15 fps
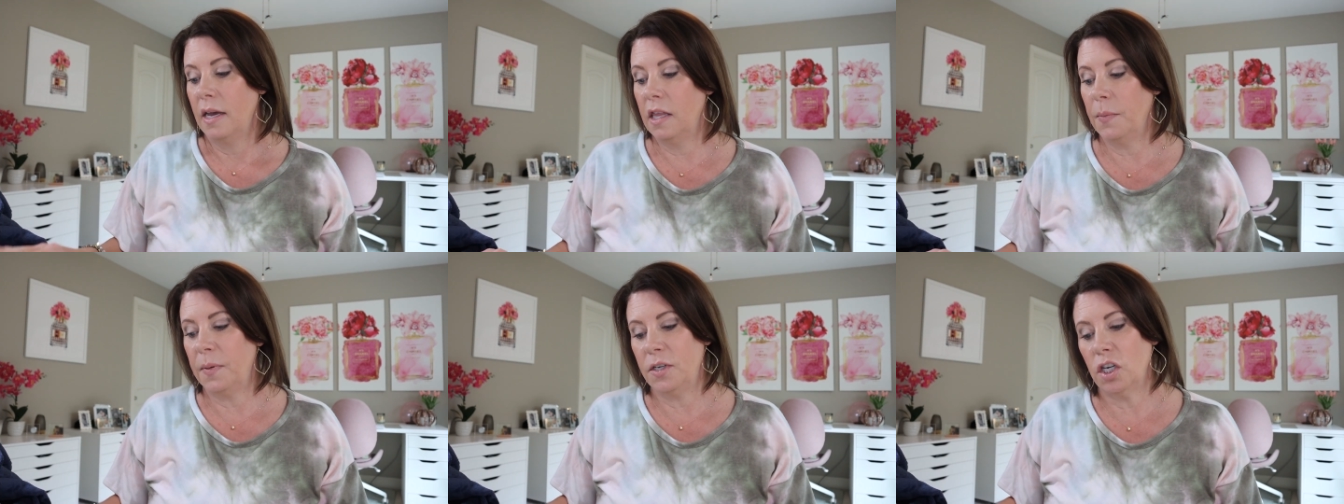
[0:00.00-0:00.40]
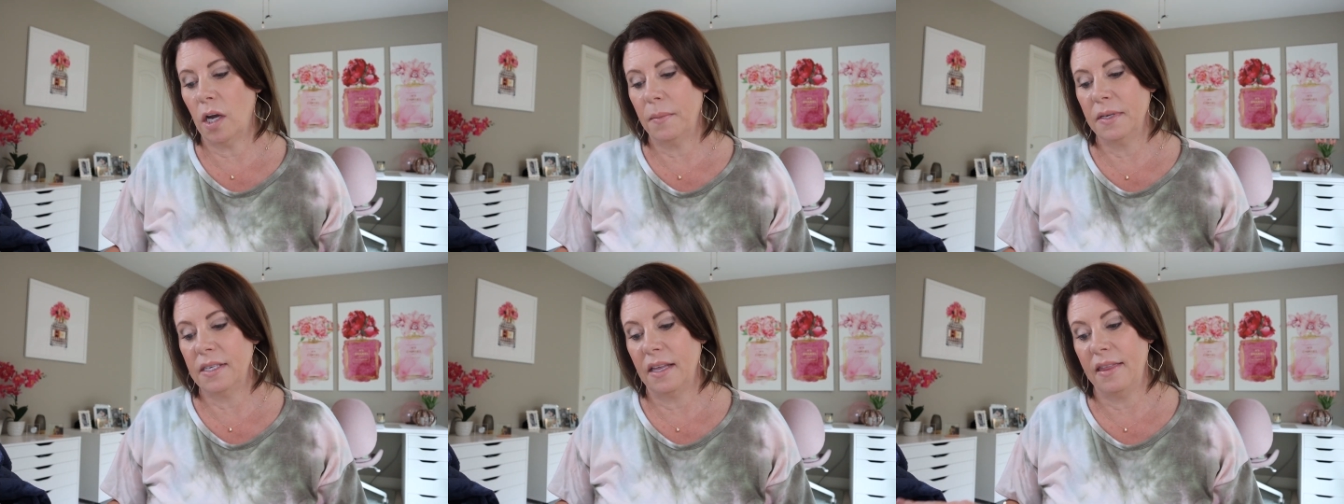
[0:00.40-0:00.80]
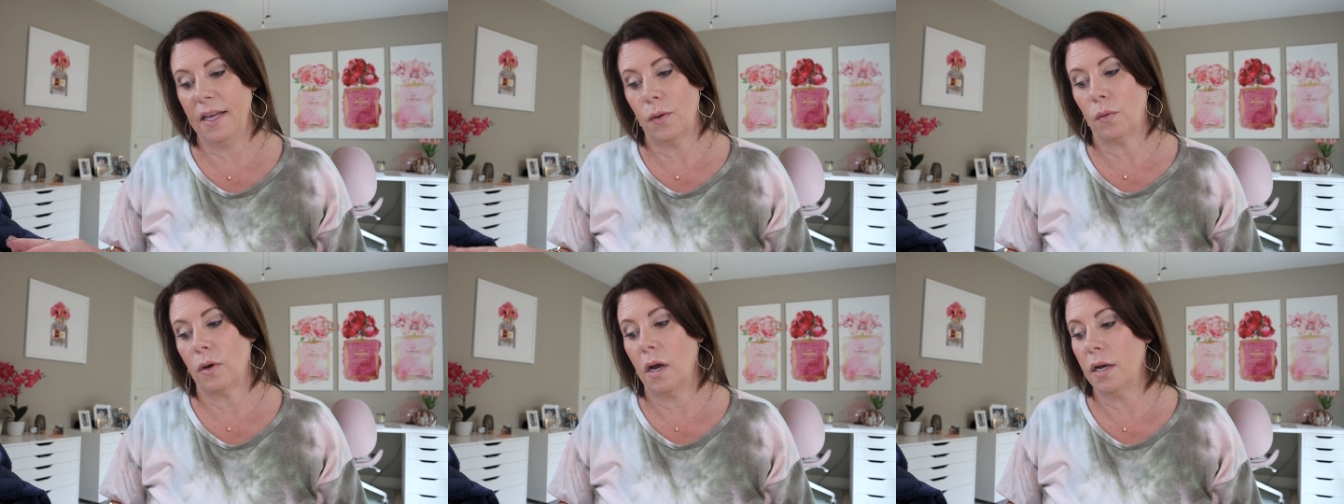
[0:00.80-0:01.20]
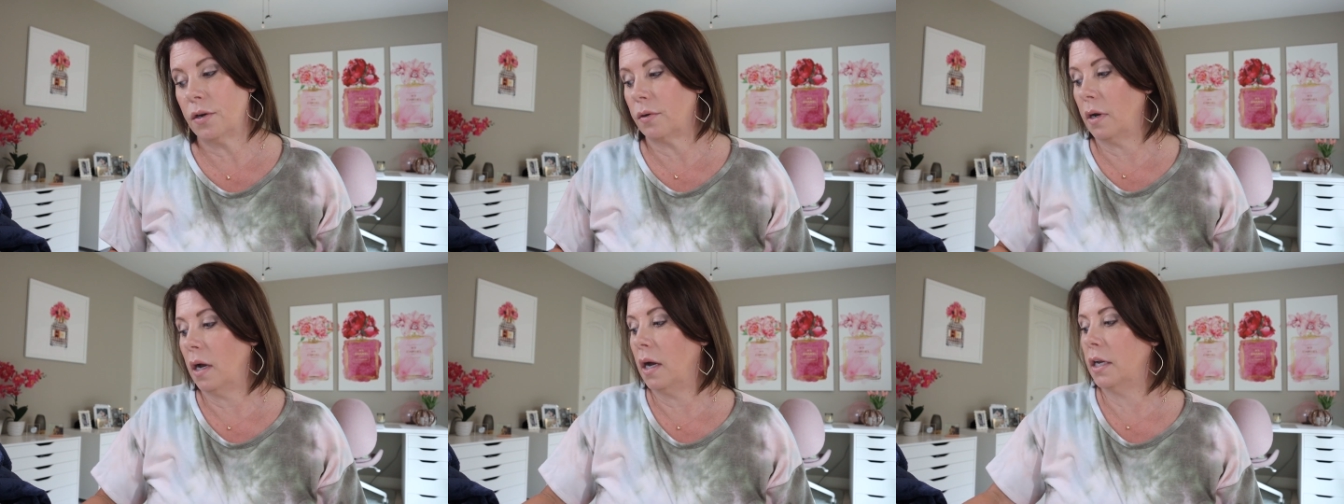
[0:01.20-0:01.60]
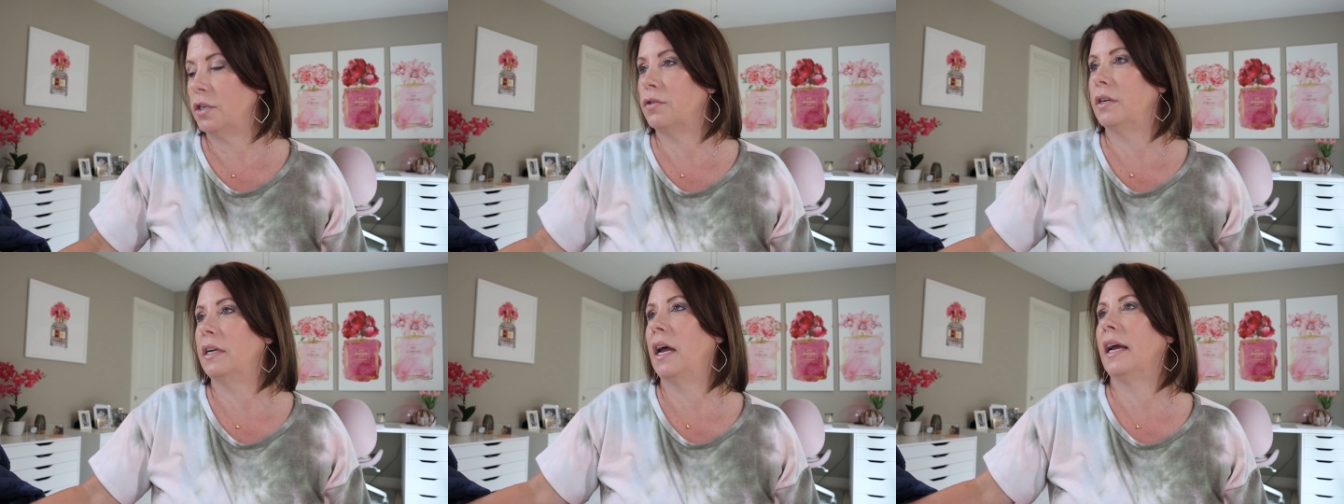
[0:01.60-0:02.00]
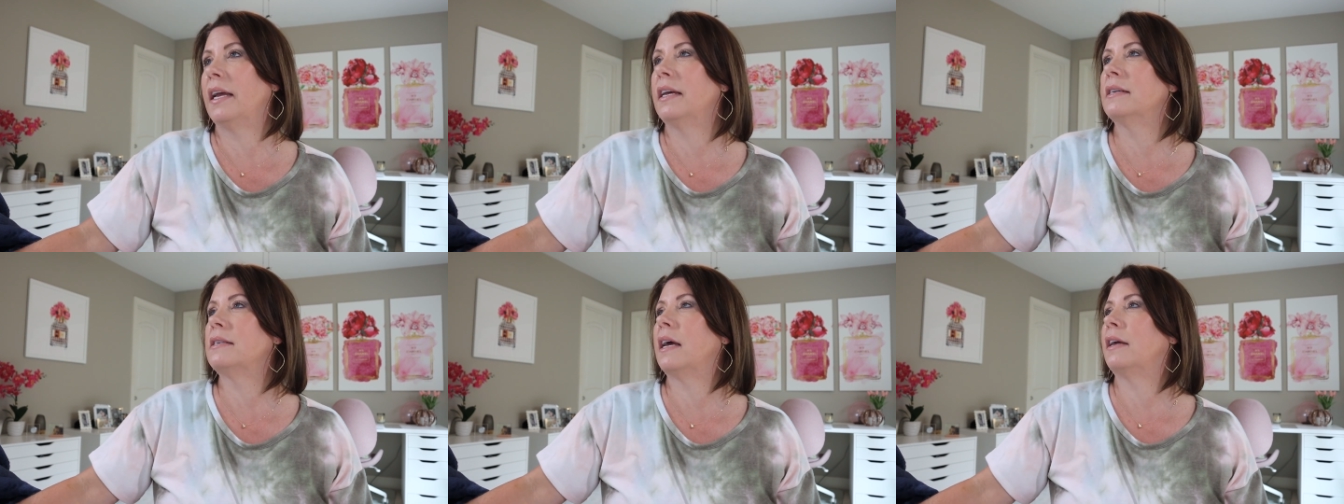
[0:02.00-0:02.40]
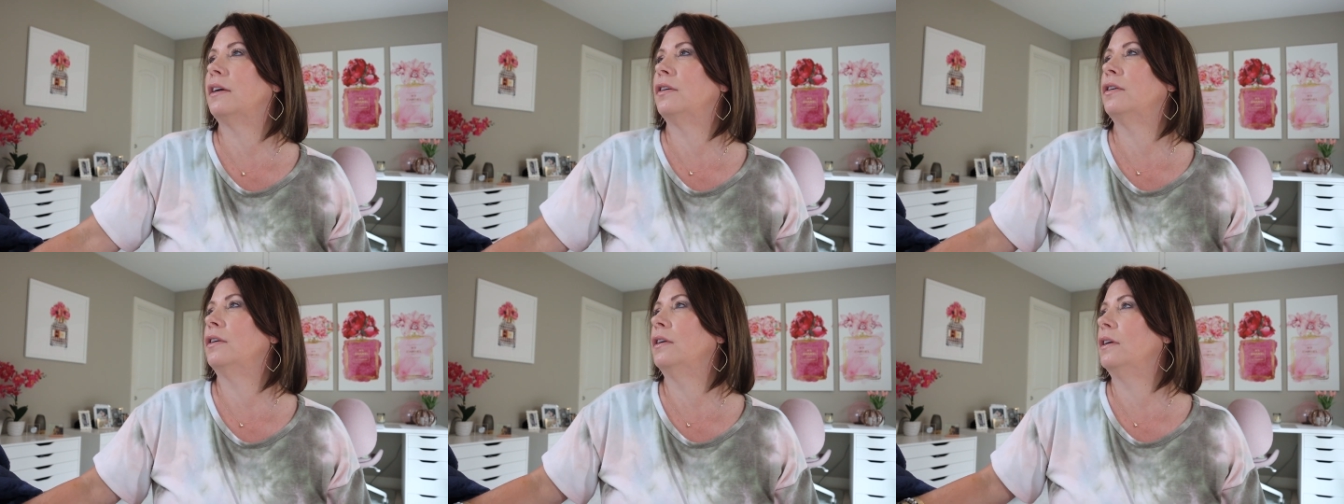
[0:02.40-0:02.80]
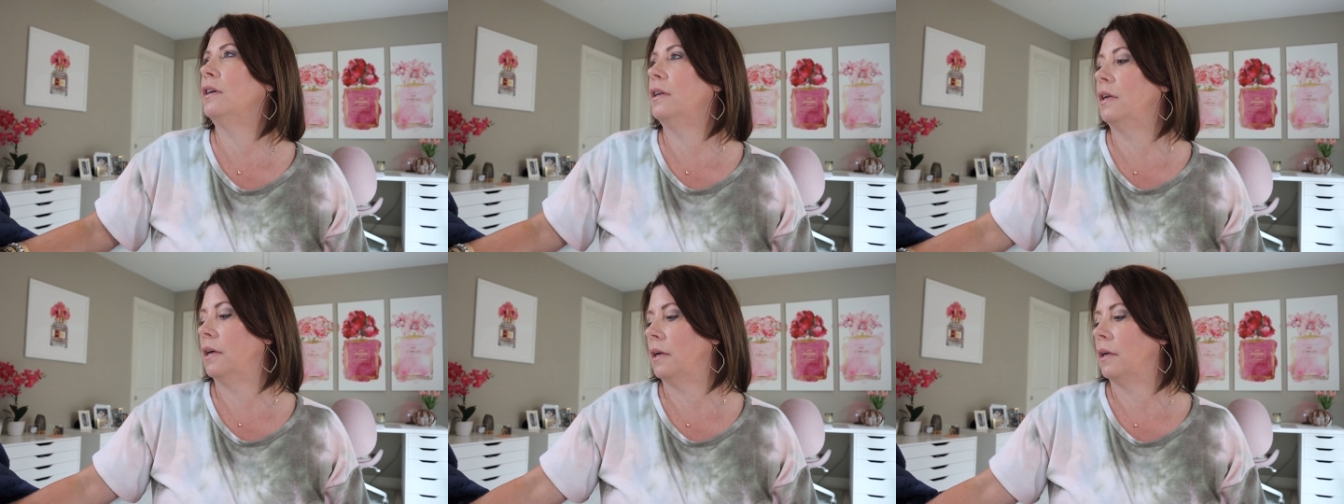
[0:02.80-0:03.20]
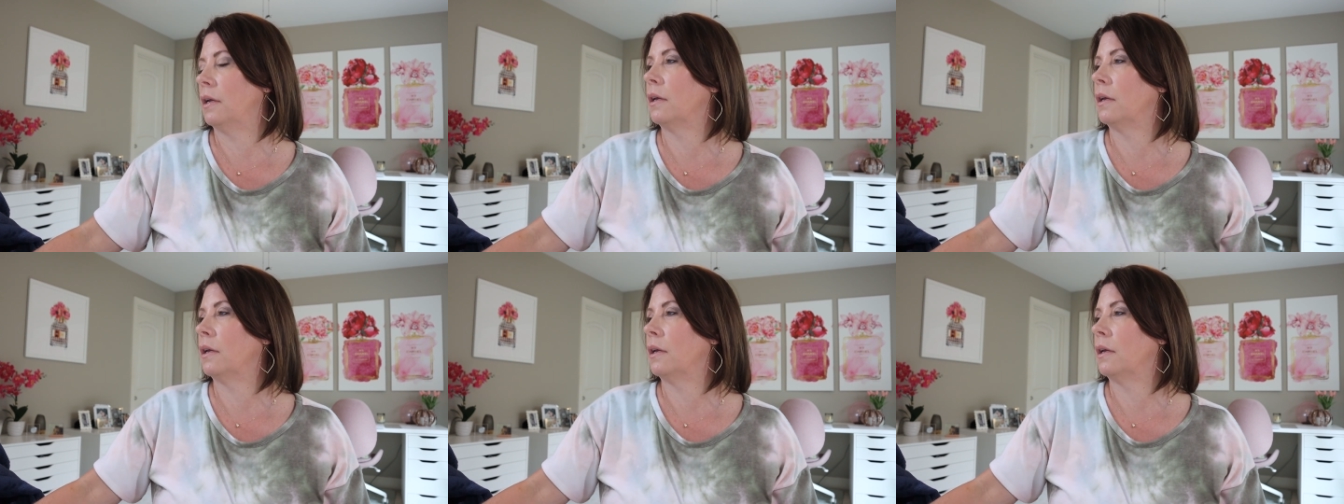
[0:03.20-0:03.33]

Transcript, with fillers: and the pajamas I think were under 100 I guess I could,